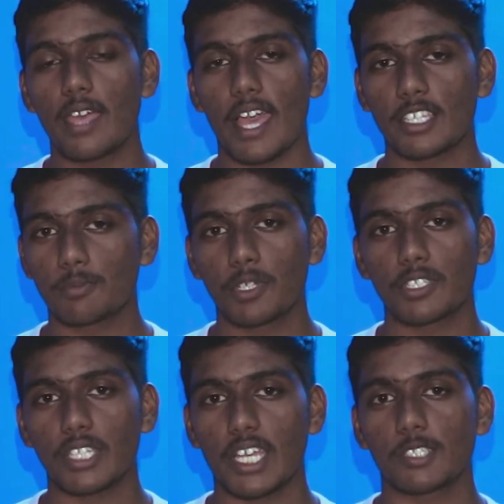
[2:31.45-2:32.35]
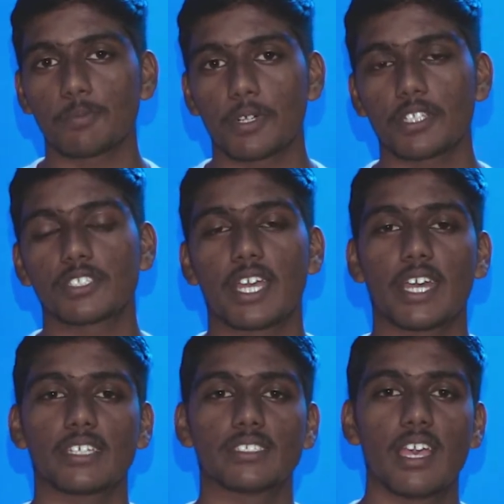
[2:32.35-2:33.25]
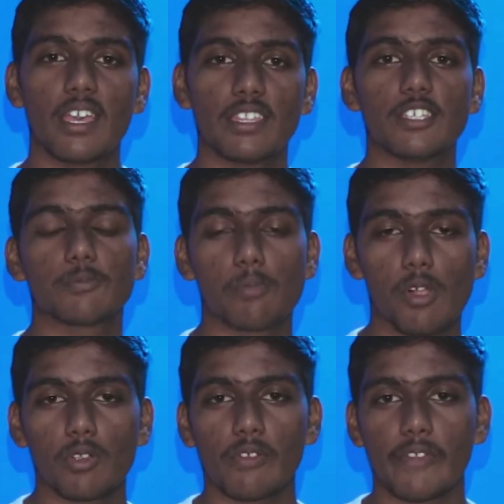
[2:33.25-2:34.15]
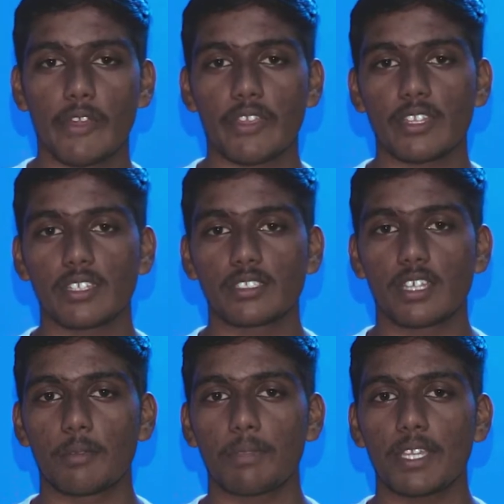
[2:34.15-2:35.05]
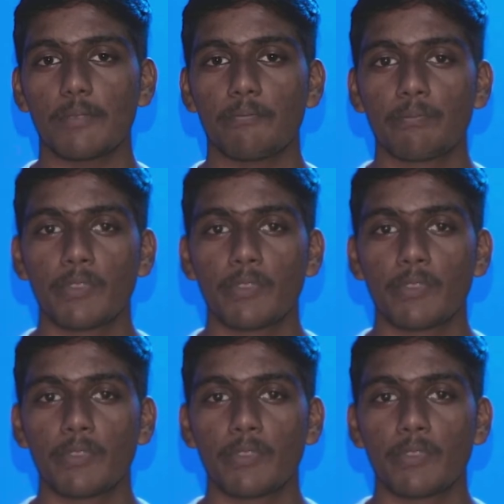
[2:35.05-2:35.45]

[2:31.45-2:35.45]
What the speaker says: as much as punch as the smaller variant is going to be.